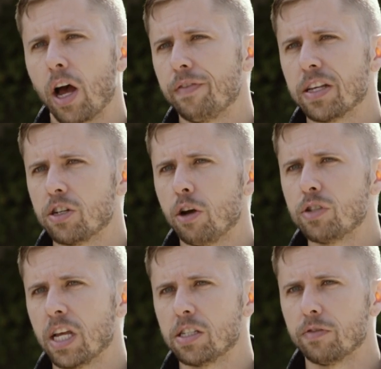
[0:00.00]
life, there's no
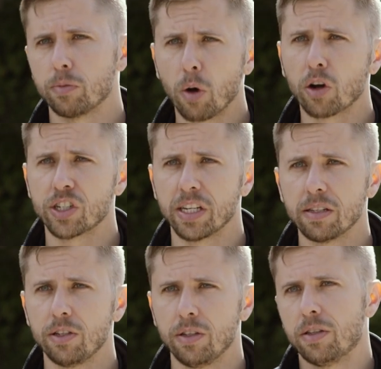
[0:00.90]
sense of democracy.
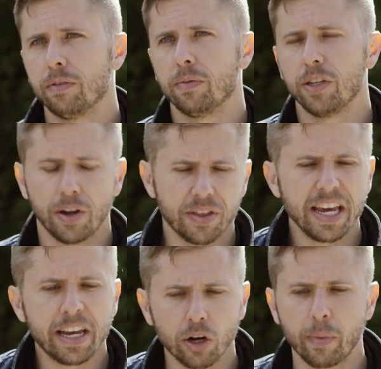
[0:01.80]
The
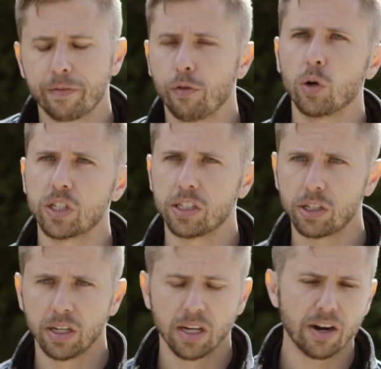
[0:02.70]
economic
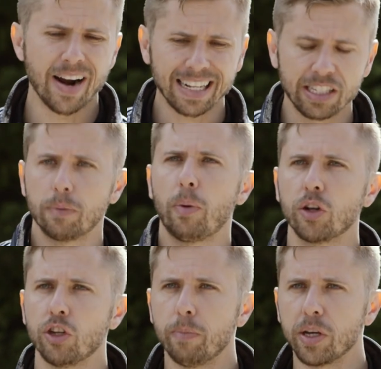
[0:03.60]
forces are acting
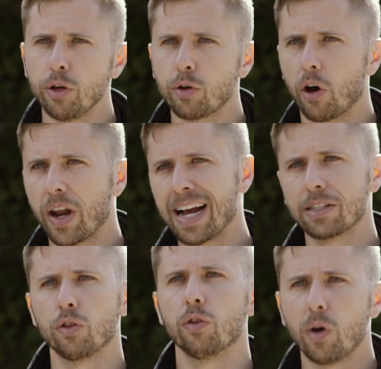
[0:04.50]
upon you, but you can't
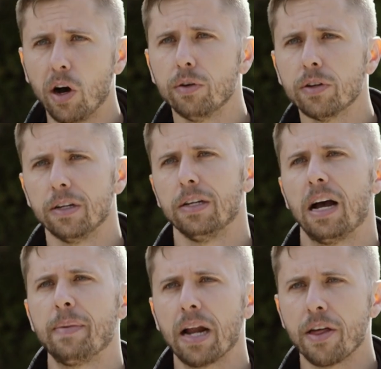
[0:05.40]
act on the world.
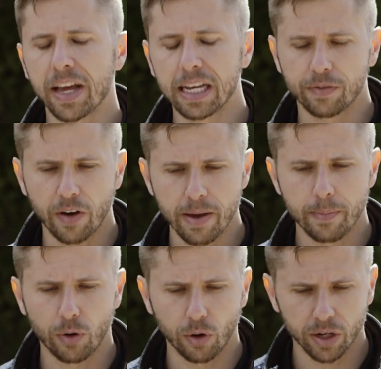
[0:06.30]
I mean, I think it's very
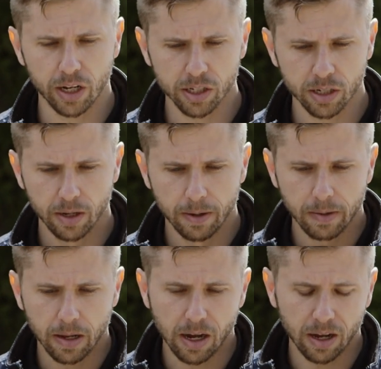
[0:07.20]
important as
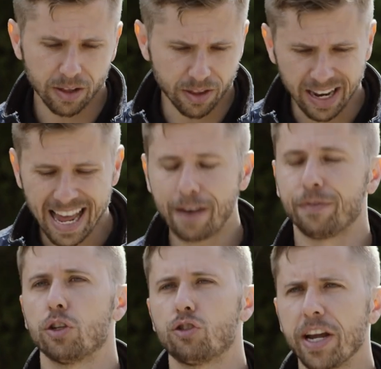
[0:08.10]
the
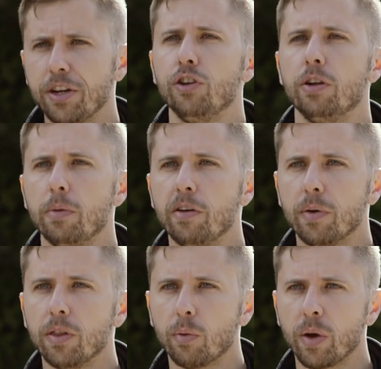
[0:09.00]
left, the trade union
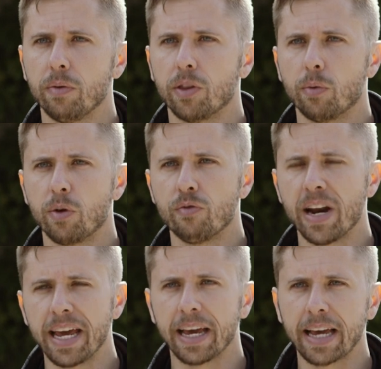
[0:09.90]
movement, that we
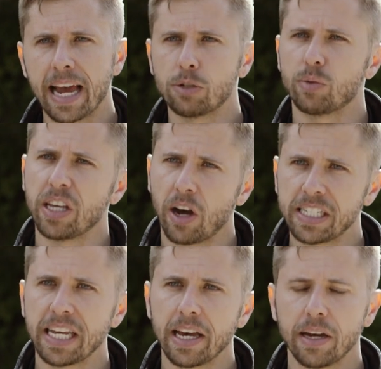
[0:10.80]
really engage with the
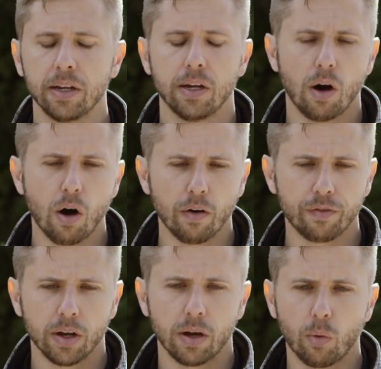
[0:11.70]
idea
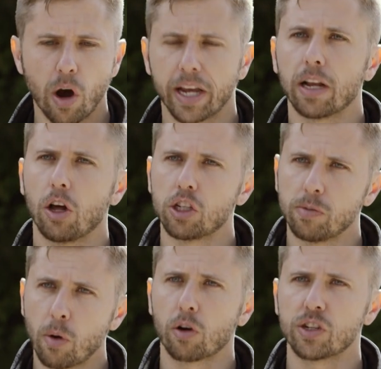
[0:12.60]
of working class
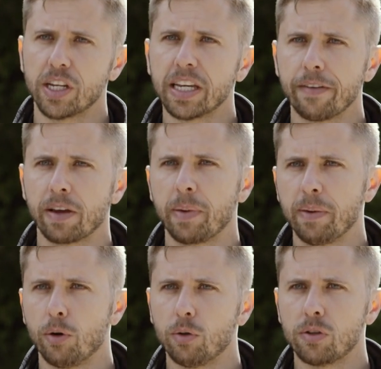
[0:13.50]
democracy, giving
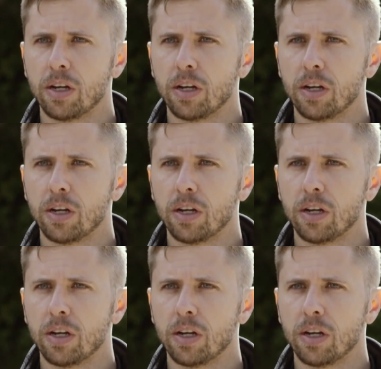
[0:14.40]
people